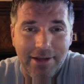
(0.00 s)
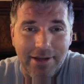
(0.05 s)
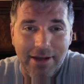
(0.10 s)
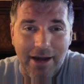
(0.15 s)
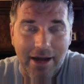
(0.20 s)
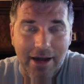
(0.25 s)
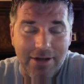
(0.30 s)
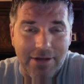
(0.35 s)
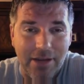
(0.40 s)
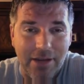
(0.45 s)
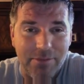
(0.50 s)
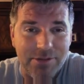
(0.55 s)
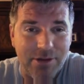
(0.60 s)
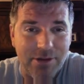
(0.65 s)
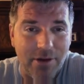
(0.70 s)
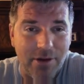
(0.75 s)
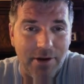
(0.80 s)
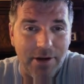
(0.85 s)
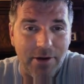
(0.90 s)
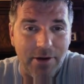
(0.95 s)
gosh, I'm
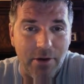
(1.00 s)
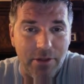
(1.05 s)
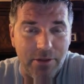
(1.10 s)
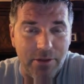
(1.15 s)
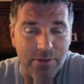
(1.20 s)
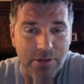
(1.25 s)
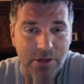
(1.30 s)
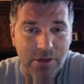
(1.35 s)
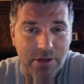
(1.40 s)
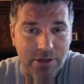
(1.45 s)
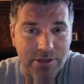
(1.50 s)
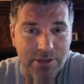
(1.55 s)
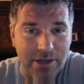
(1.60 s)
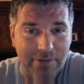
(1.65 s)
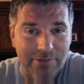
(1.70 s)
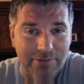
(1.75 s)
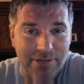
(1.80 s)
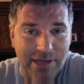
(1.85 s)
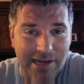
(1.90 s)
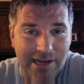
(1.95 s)
sorry you're going through such a
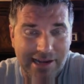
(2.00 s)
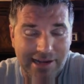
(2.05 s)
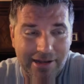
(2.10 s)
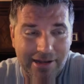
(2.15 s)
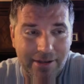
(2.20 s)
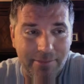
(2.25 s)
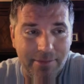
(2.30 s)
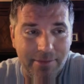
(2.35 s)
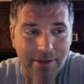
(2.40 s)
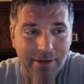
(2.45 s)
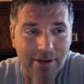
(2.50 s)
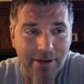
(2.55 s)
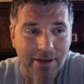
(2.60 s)
tough time.